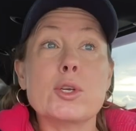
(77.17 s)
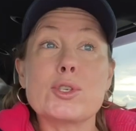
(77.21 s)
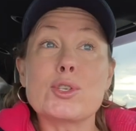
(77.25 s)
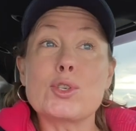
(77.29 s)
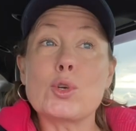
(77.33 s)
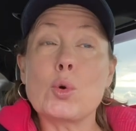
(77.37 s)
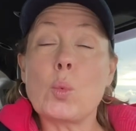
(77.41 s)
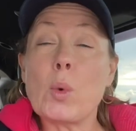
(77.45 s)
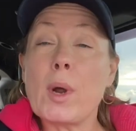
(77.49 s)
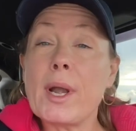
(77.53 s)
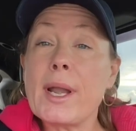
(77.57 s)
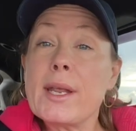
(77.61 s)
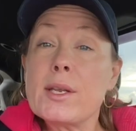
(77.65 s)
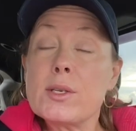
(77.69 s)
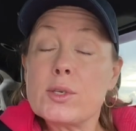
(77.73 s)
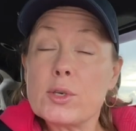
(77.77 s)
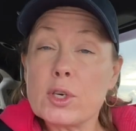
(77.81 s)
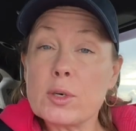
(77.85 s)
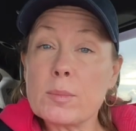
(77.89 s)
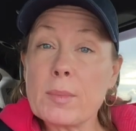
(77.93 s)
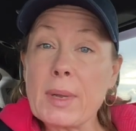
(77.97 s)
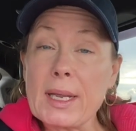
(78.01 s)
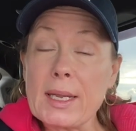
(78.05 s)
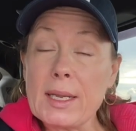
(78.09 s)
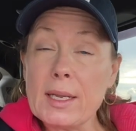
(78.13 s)
So when I
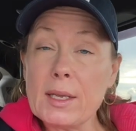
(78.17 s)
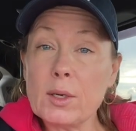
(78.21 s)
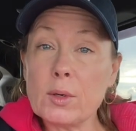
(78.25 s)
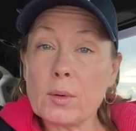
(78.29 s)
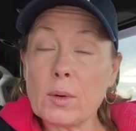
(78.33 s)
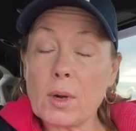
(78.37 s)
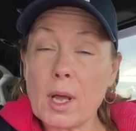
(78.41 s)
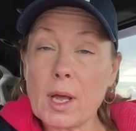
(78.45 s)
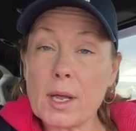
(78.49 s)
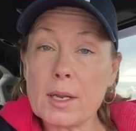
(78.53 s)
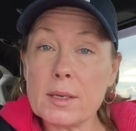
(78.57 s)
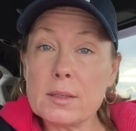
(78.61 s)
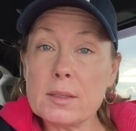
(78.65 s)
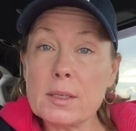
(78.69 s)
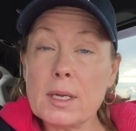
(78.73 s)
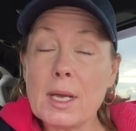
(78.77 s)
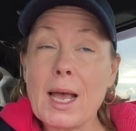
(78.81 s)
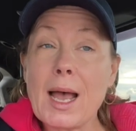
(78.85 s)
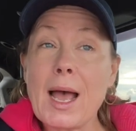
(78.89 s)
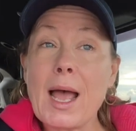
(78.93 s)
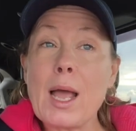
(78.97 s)
turn my heater on,